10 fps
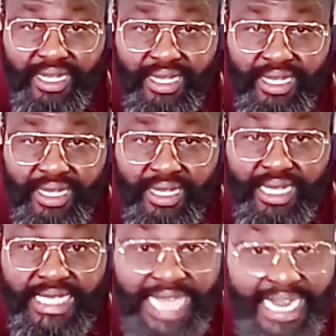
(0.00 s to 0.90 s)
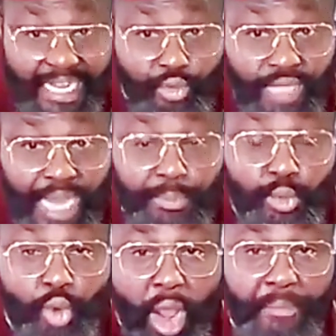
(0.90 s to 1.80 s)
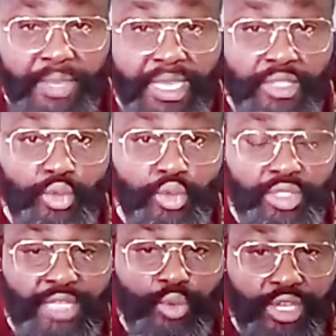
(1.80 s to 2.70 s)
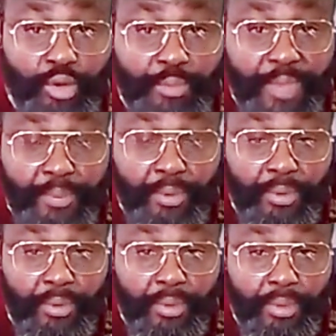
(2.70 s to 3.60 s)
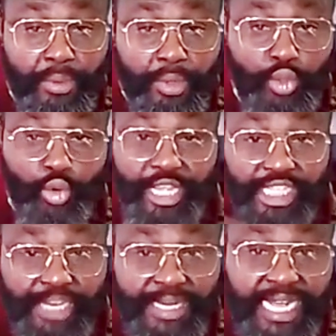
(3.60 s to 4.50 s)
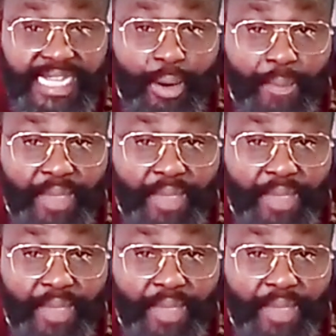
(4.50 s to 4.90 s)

Sending to them to go and begin to use it to kill people. To intimidate our people.